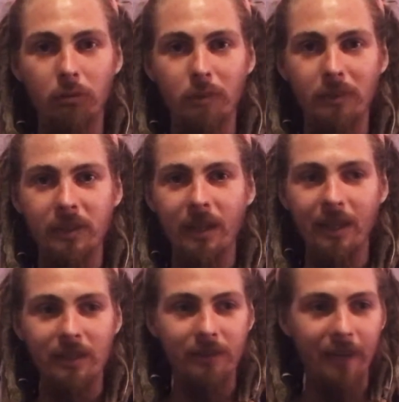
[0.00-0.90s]
But
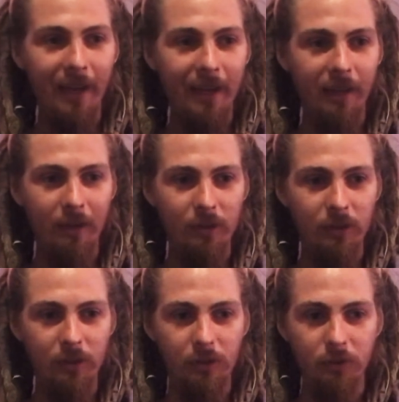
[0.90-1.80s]
besides that, I was
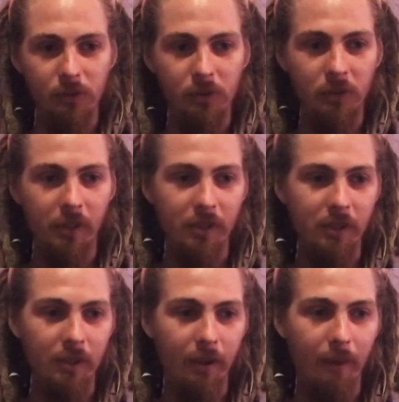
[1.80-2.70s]
also
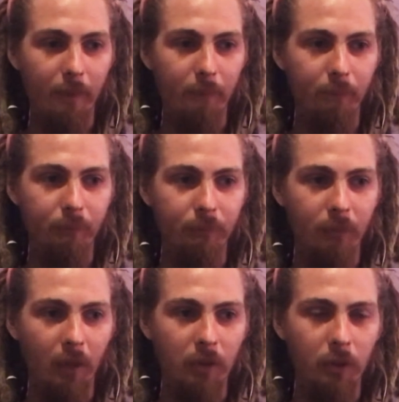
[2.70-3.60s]
just
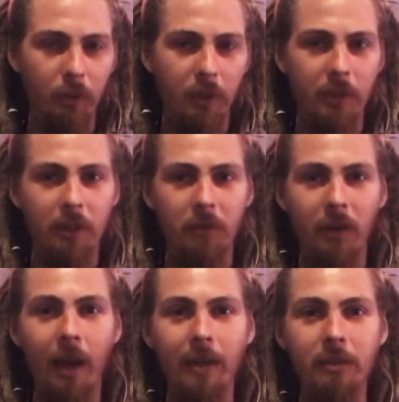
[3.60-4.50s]
going into
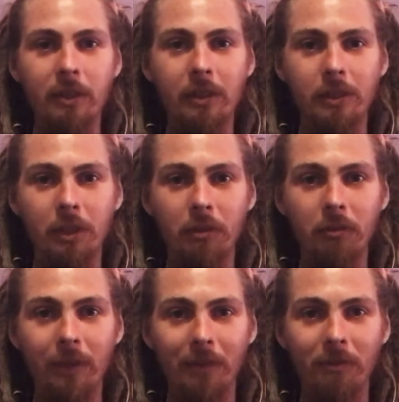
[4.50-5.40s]
different ideas
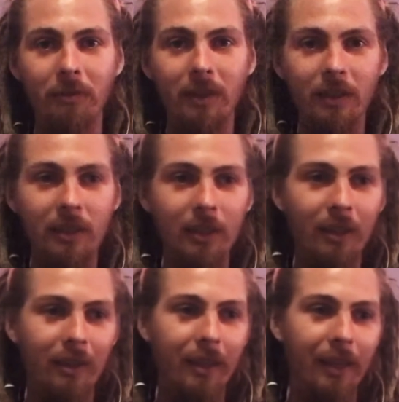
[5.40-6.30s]
of infinity
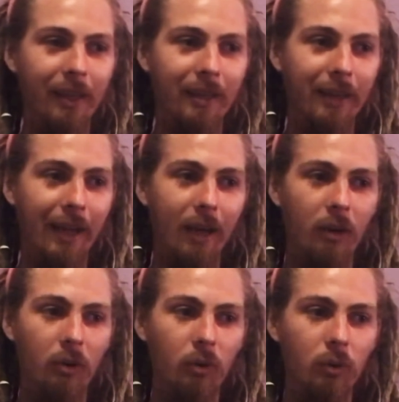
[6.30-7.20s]
and
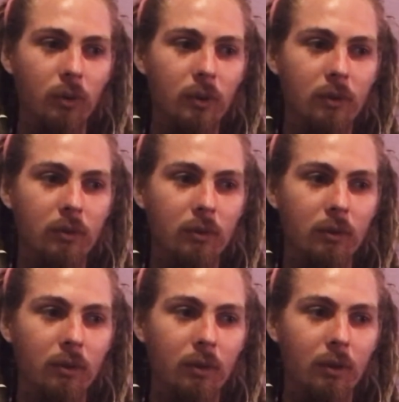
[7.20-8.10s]
how
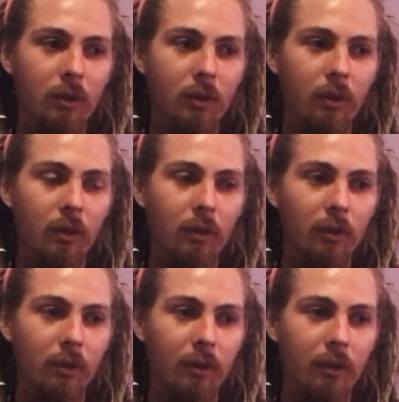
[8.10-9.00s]

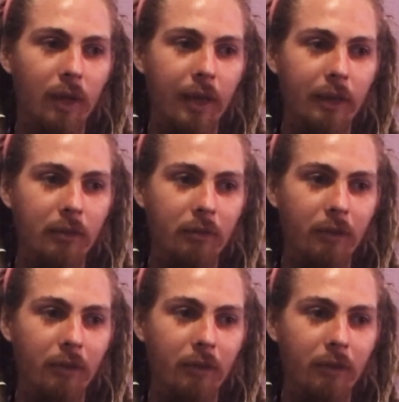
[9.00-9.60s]
life,